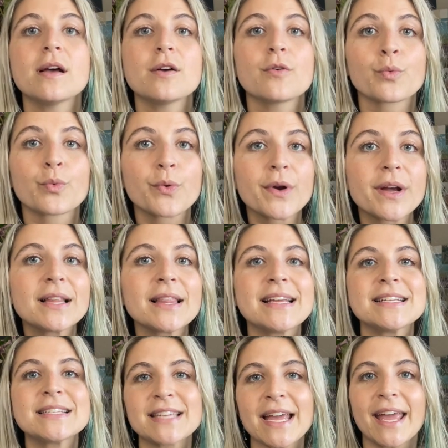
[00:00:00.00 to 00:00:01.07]
really
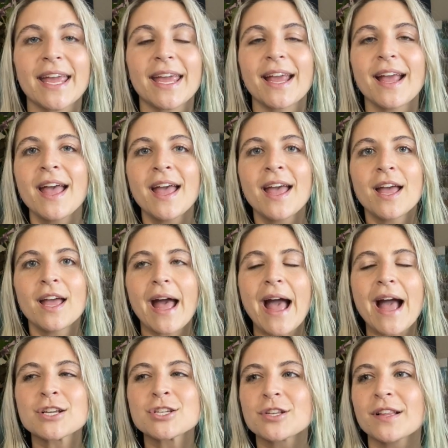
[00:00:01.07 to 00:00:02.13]
saying,
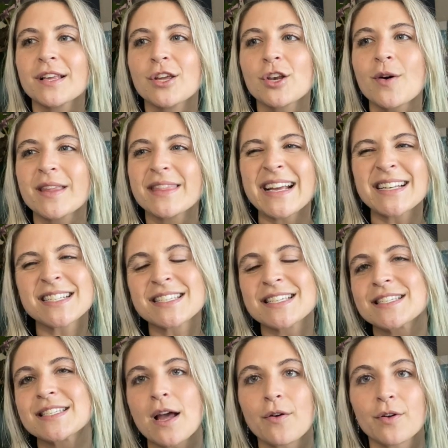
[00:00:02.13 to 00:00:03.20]
actually, you know what, that doesn't
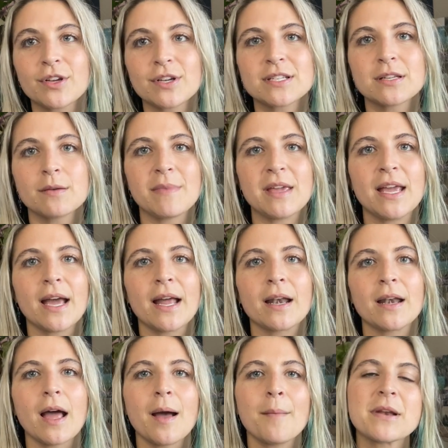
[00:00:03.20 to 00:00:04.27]
sound good to me,
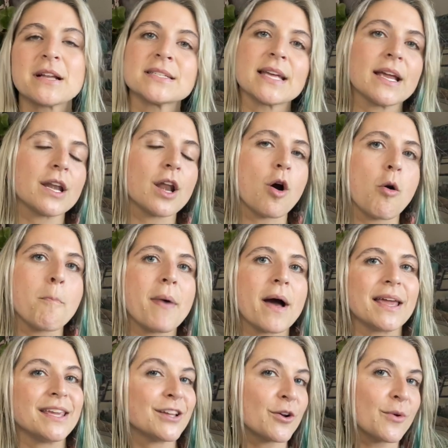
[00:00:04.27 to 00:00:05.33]
and I'm going to say no,
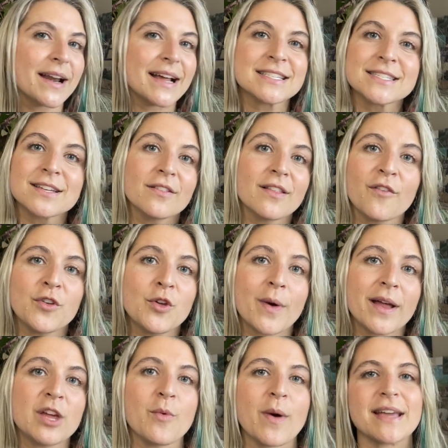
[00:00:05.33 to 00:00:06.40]
but you know what, I still love you
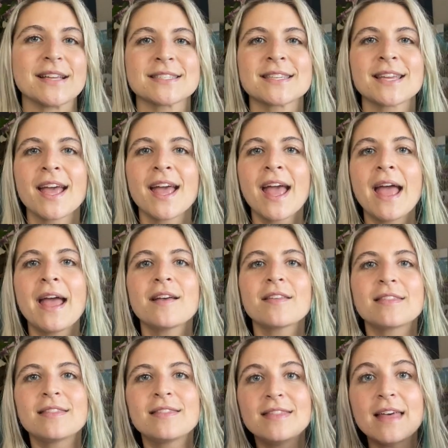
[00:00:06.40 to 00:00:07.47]
anyways.
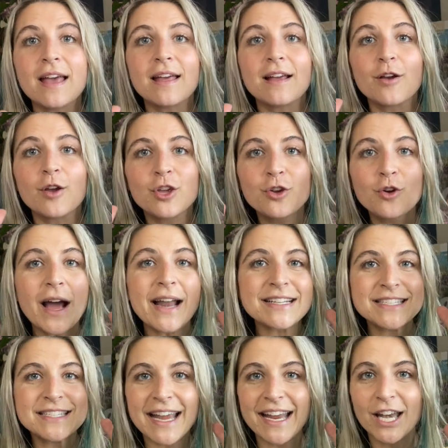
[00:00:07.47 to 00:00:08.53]
You got to
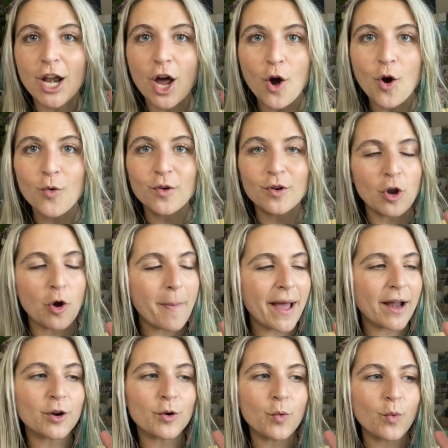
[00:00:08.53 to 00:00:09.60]
say no, no
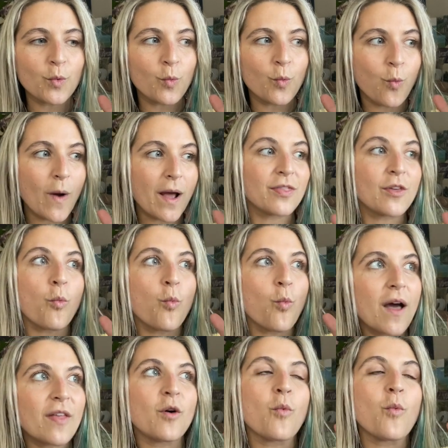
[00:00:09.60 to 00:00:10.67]
matter what
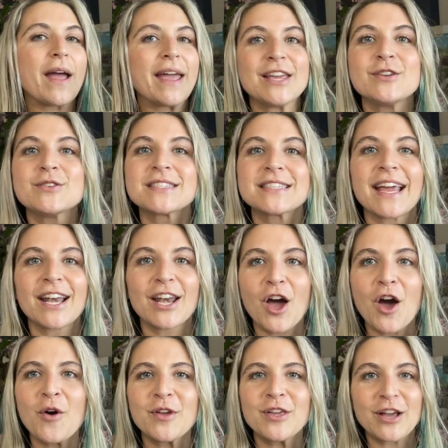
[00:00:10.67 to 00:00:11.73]
the way you say
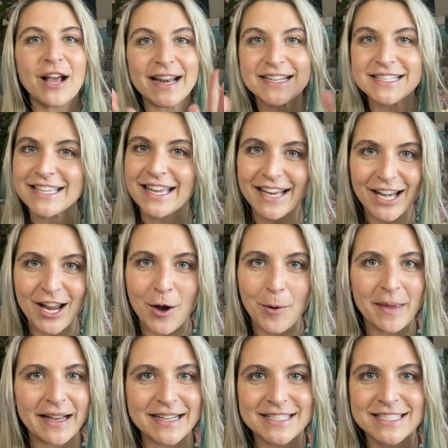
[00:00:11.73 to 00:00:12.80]
no, you got to say no,
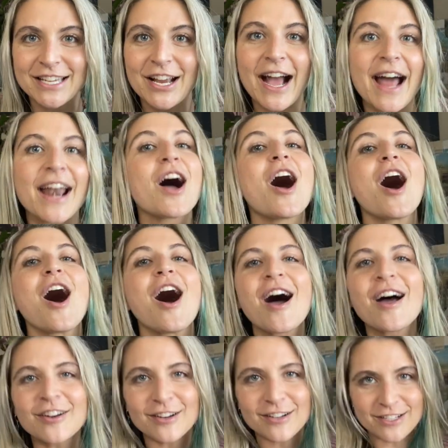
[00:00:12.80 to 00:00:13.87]
because you got to
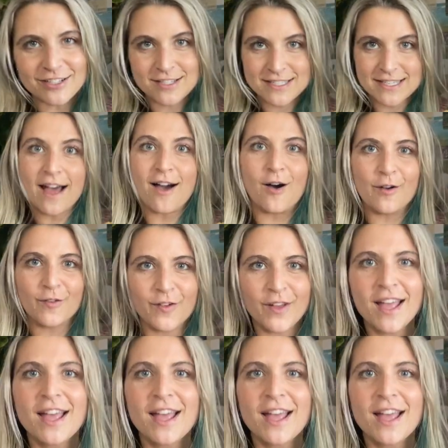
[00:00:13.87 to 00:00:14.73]
honor yourself.